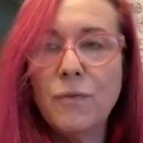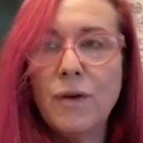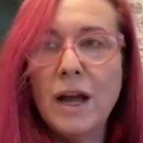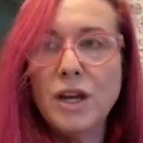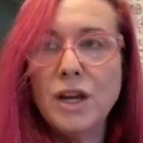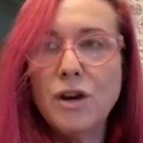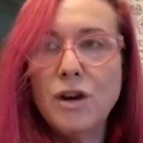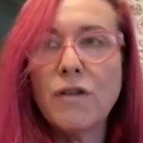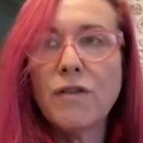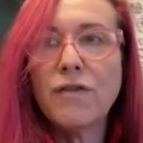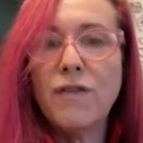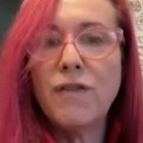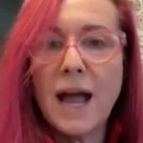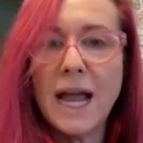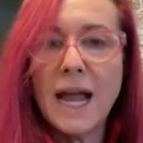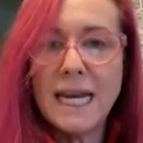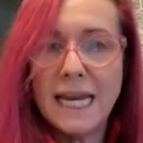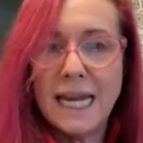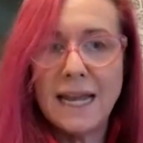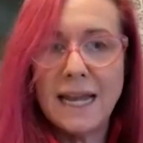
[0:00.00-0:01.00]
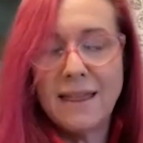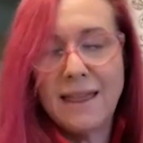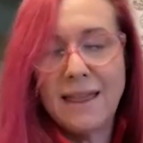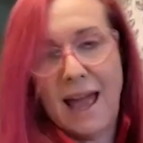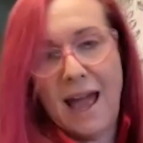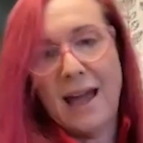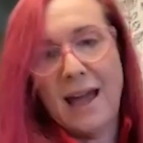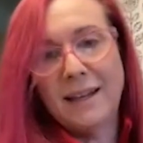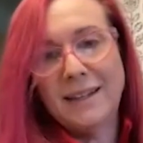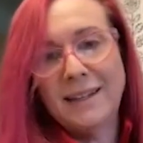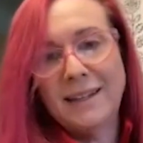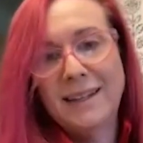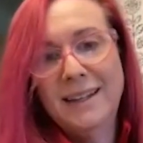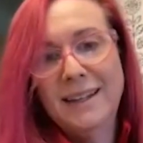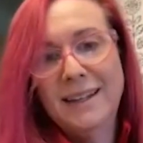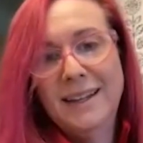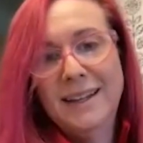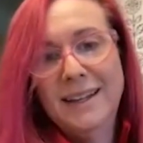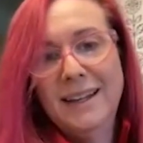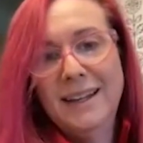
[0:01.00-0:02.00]
you're fighting that,
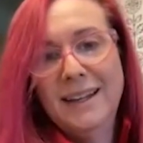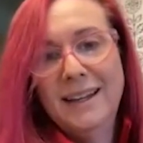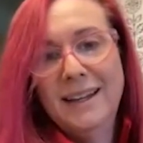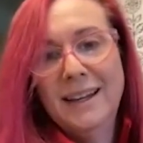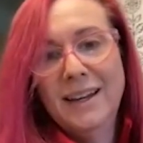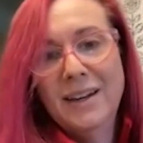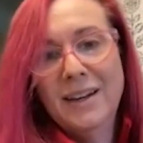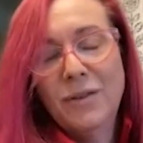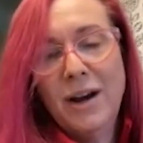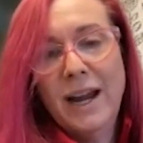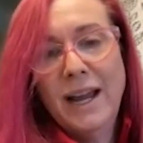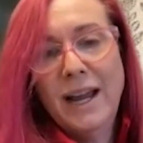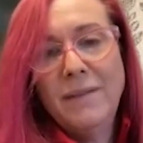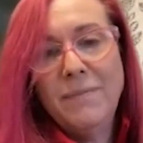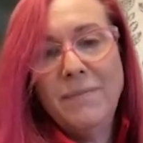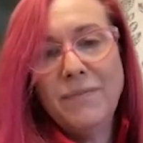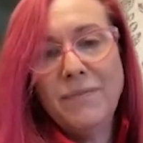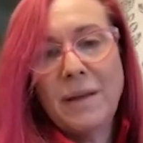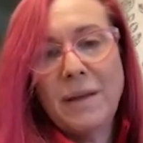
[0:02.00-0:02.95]
right?